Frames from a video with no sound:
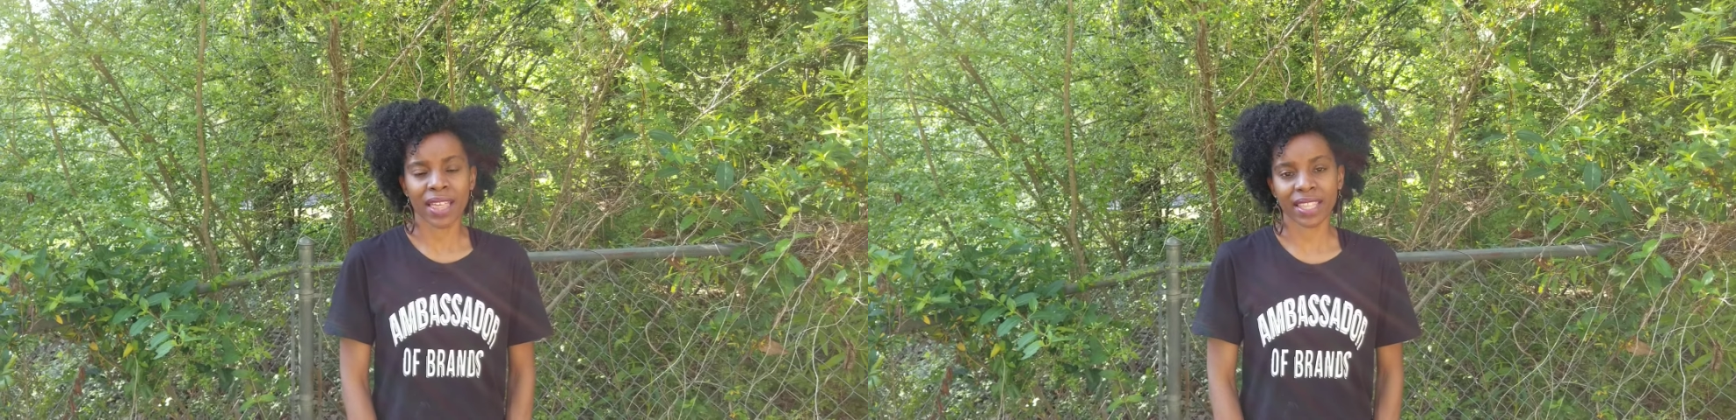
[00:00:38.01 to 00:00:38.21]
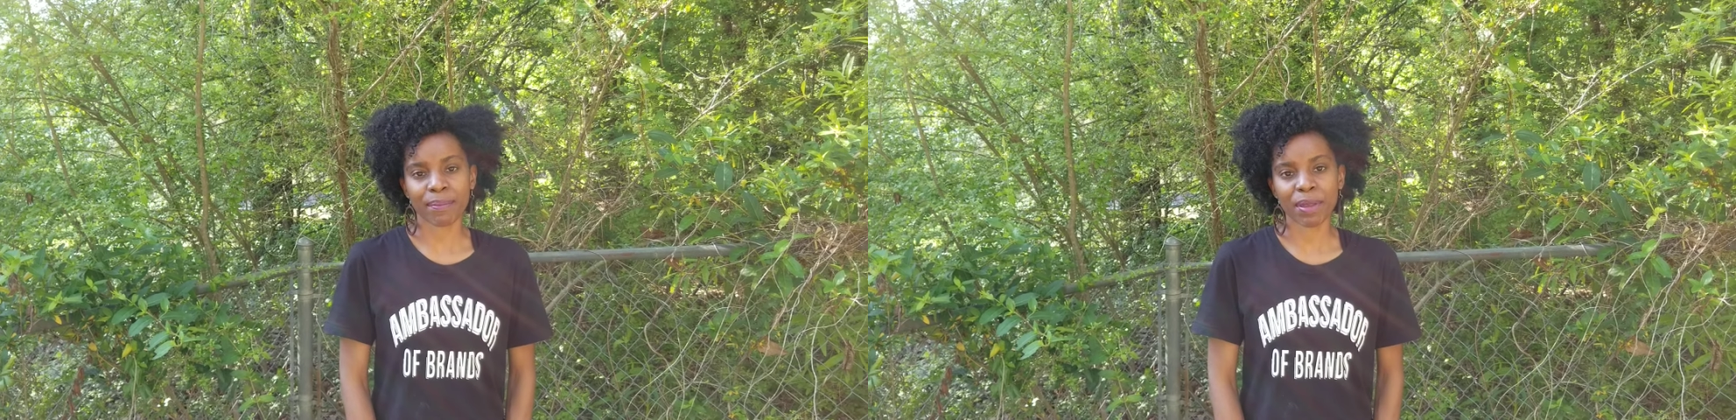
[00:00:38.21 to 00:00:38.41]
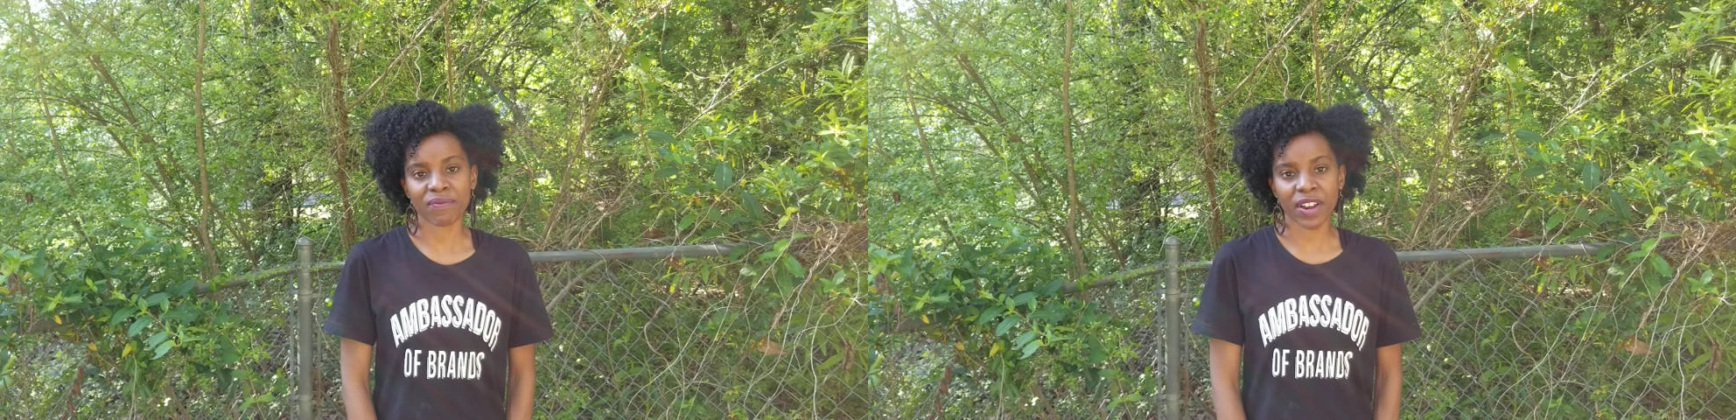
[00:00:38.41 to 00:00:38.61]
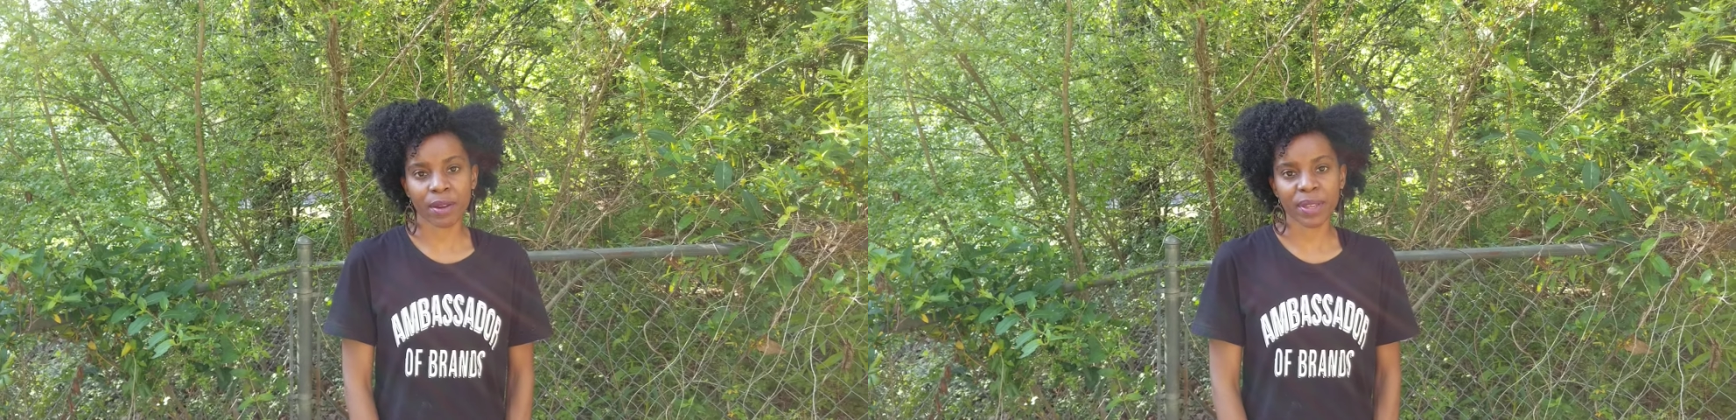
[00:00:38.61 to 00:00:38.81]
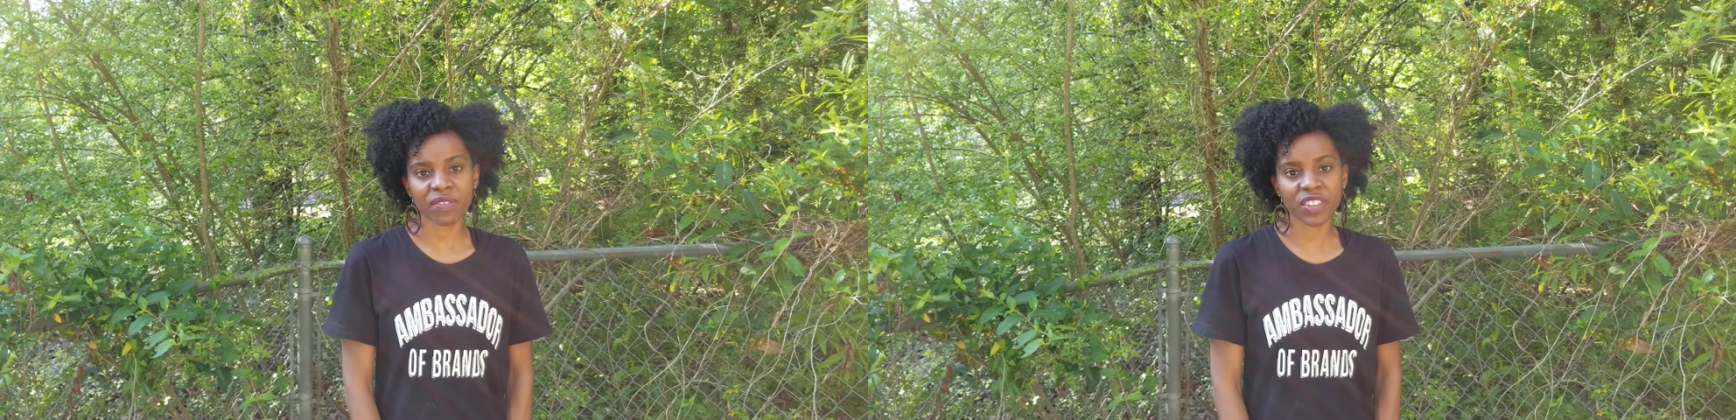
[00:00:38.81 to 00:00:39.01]
They've been
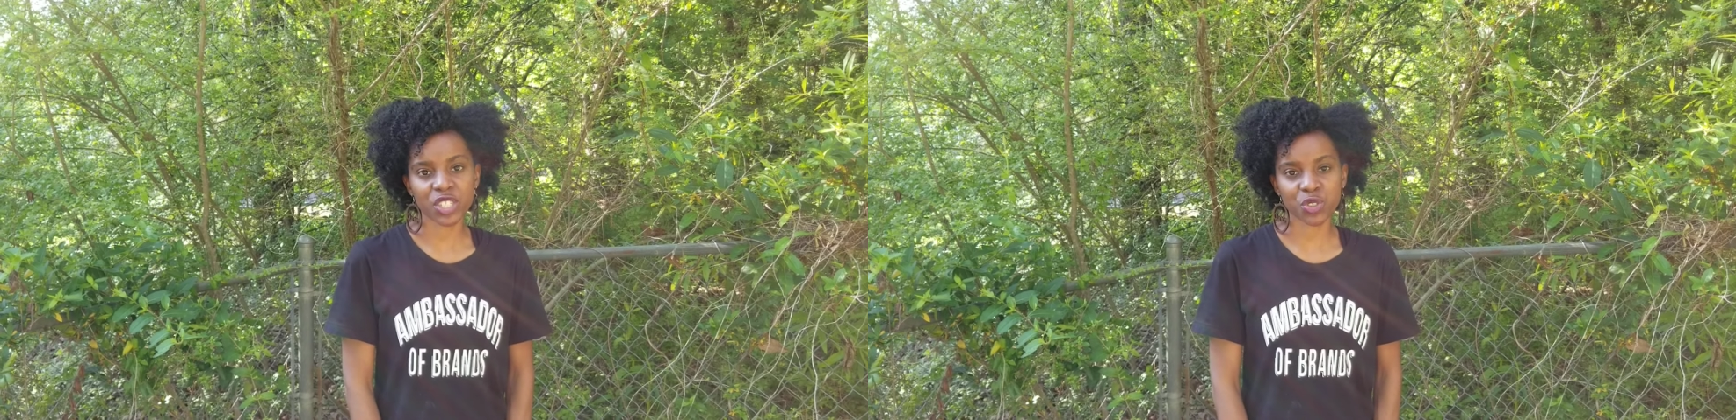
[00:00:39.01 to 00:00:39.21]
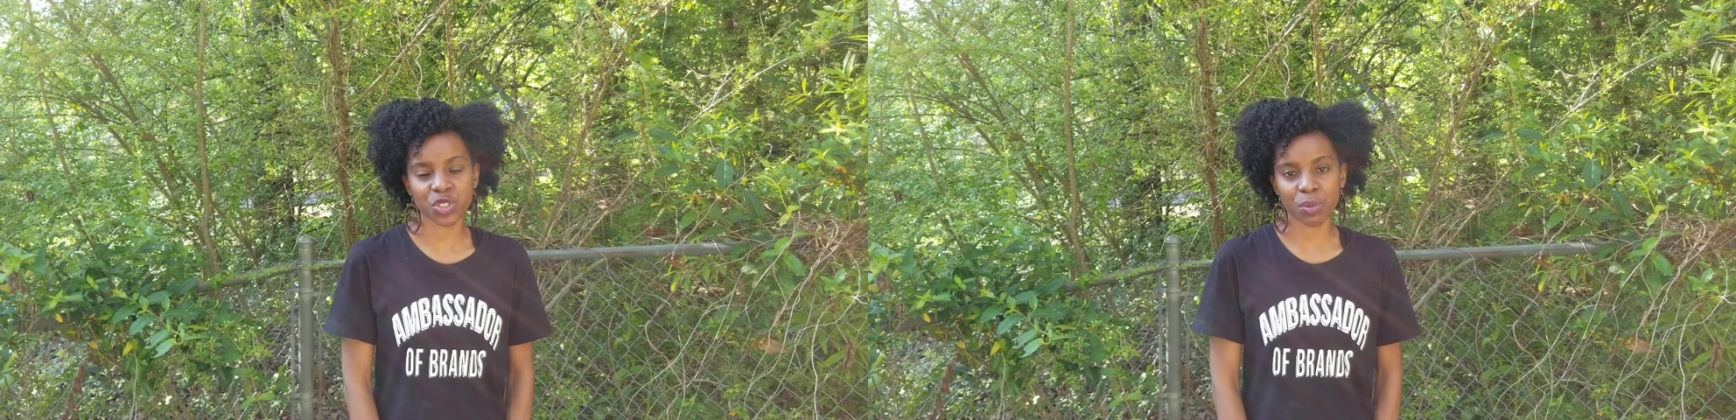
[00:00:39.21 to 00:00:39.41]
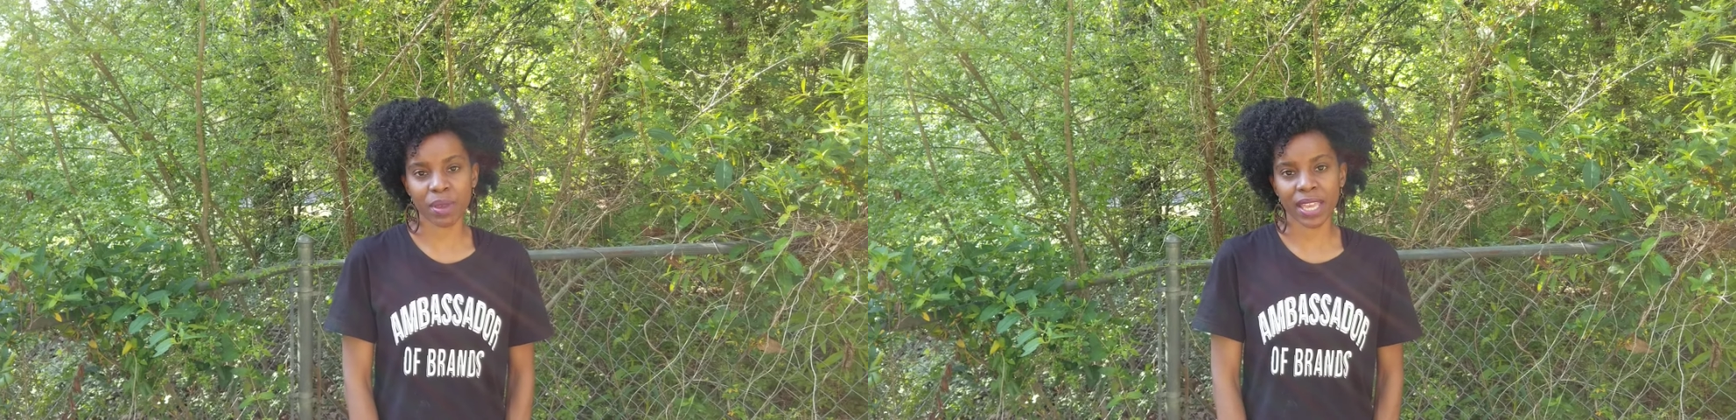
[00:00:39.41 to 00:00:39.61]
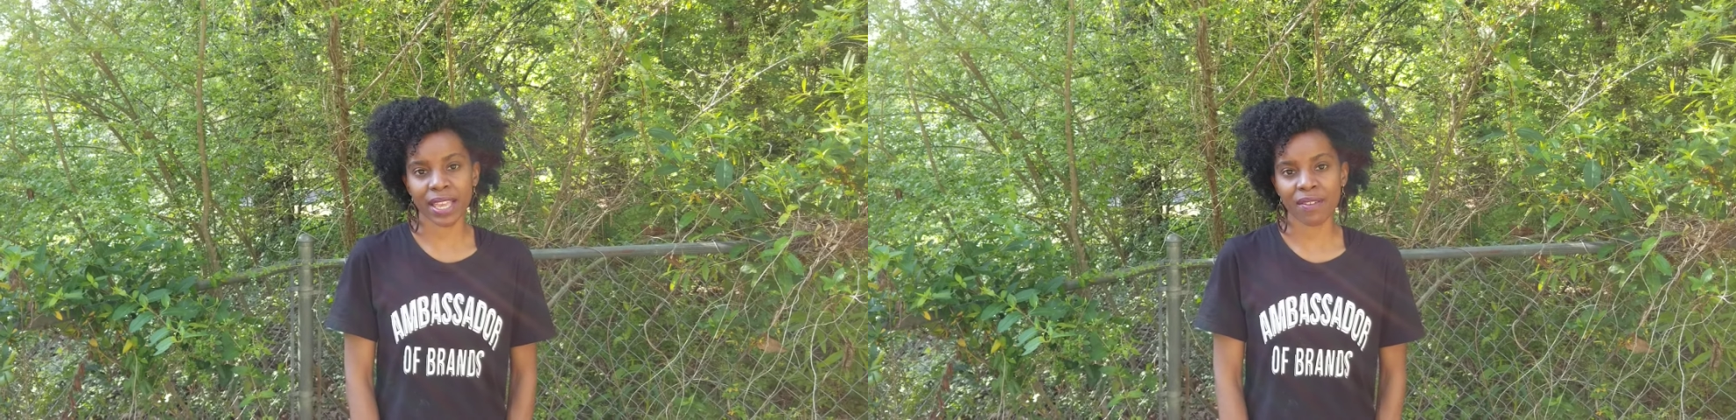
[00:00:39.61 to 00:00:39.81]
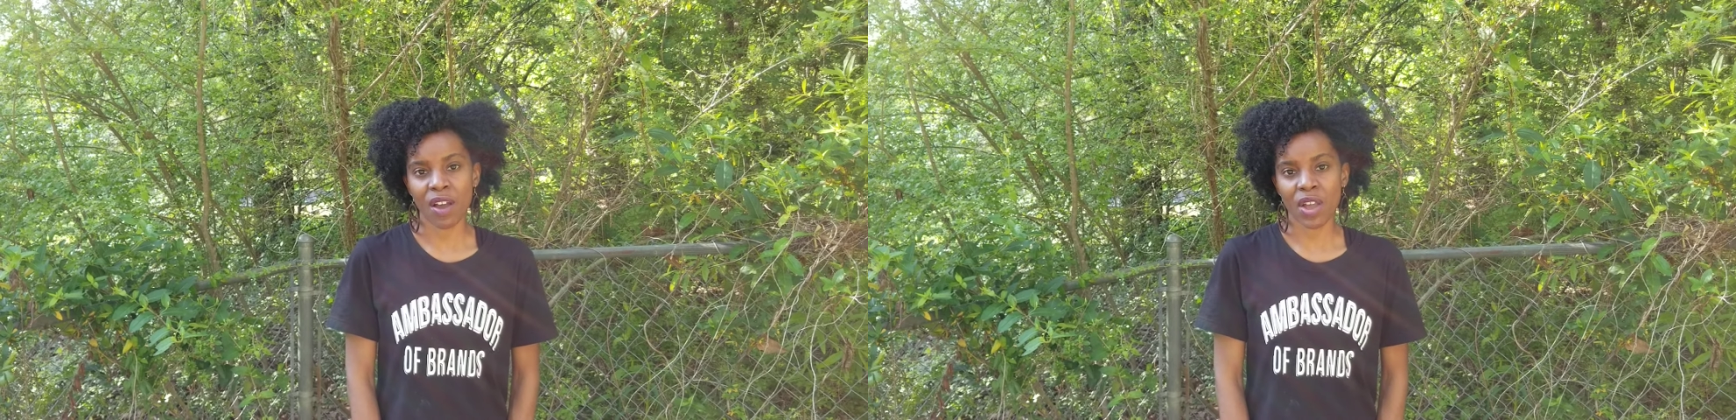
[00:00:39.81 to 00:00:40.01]
very beneficial to me